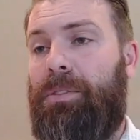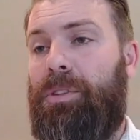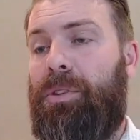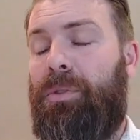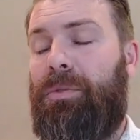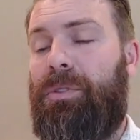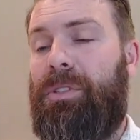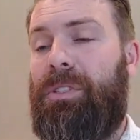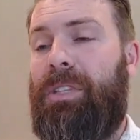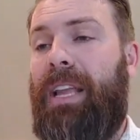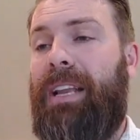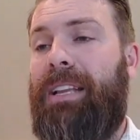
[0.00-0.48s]

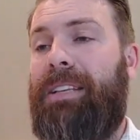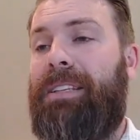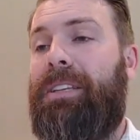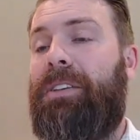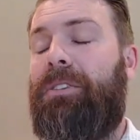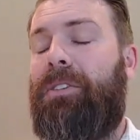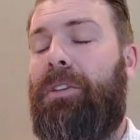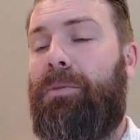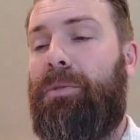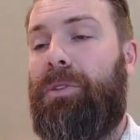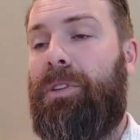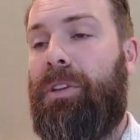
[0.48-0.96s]
So instead of
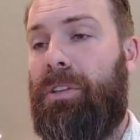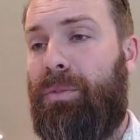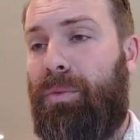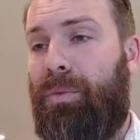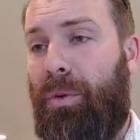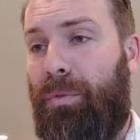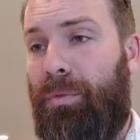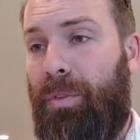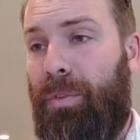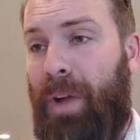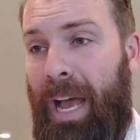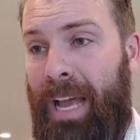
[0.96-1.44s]
dealing with us
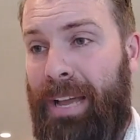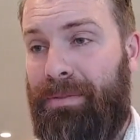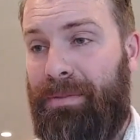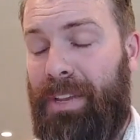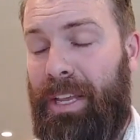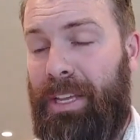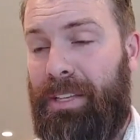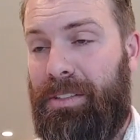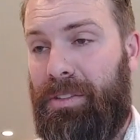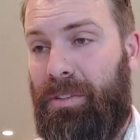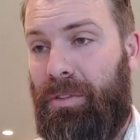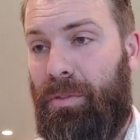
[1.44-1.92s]
for five
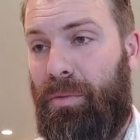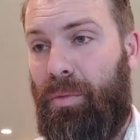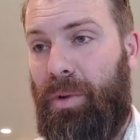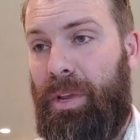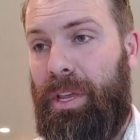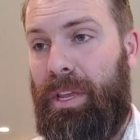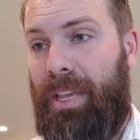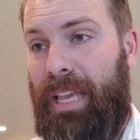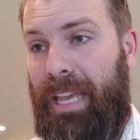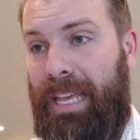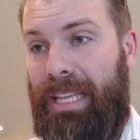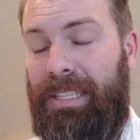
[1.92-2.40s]
days of the
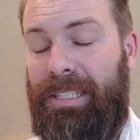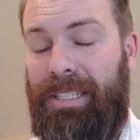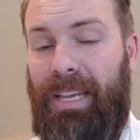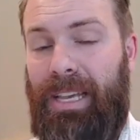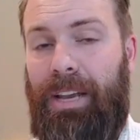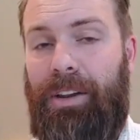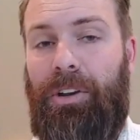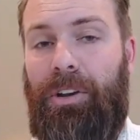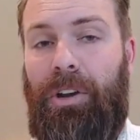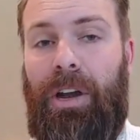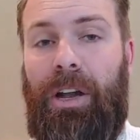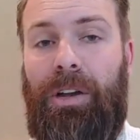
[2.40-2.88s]
week
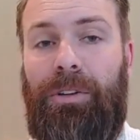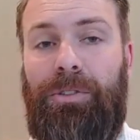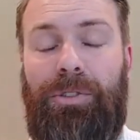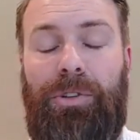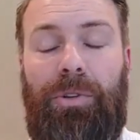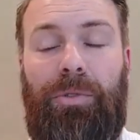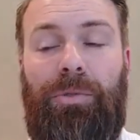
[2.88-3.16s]
inside your house,